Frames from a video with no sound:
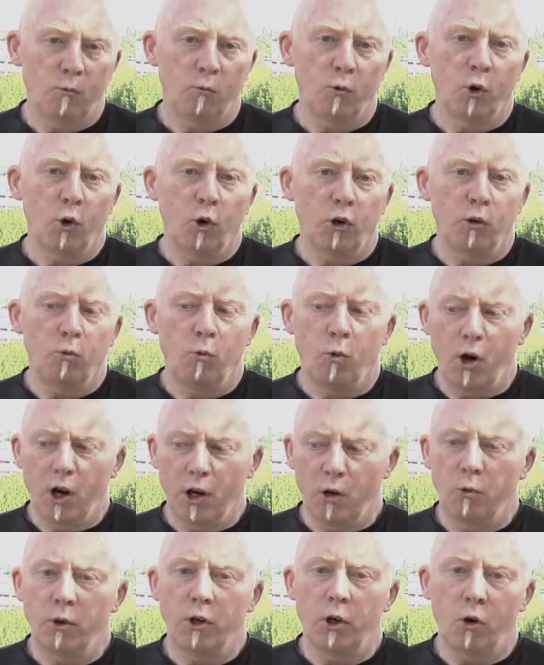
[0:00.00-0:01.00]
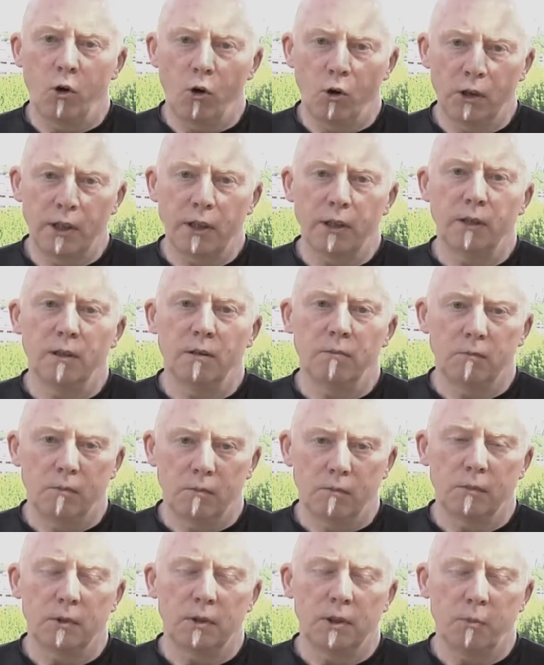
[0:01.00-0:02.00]
We're going to work with all the
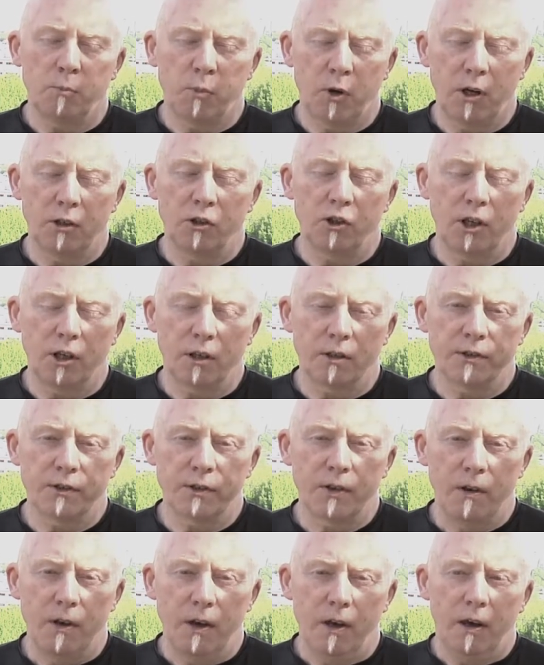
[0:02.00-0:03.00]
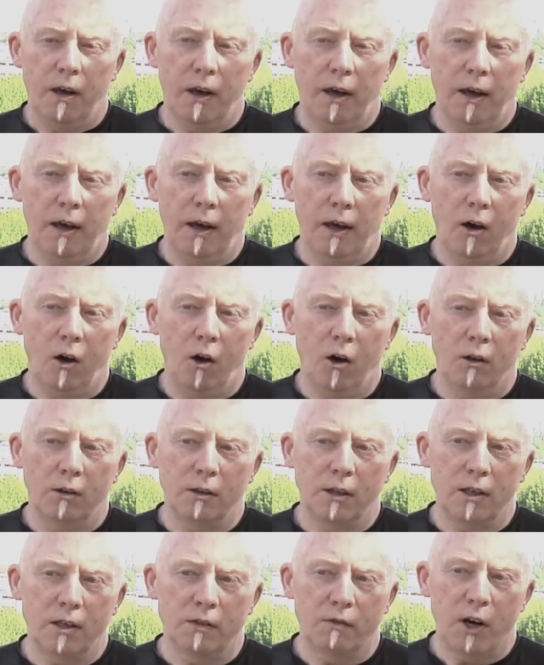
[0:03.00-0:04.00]
projects on
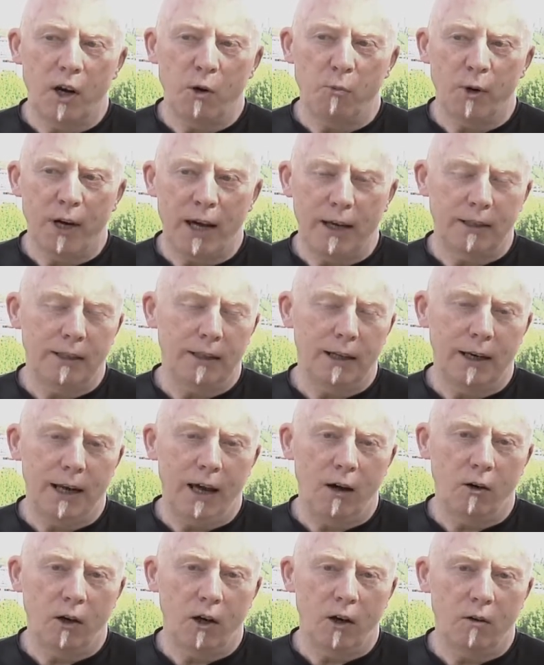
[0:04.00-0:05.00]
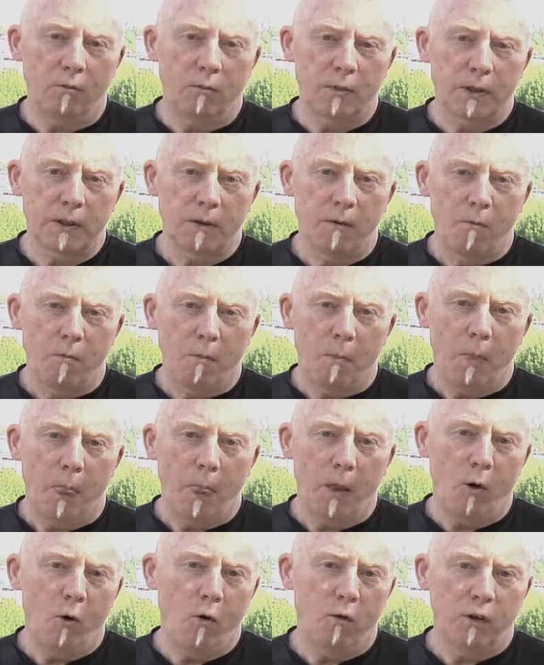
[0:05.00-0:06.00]
these very practical outcomes
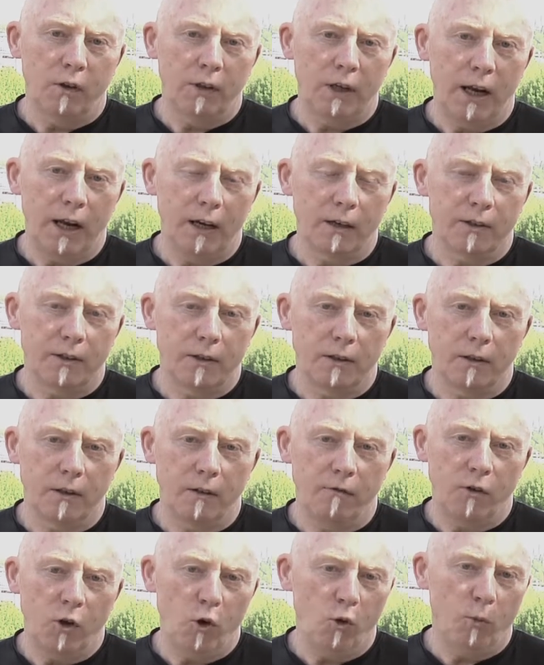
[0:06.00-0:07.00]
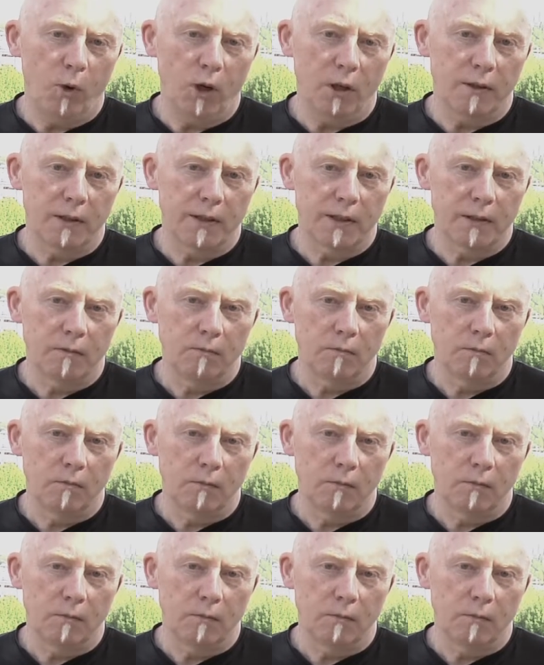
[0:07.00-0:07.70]
over the next few months.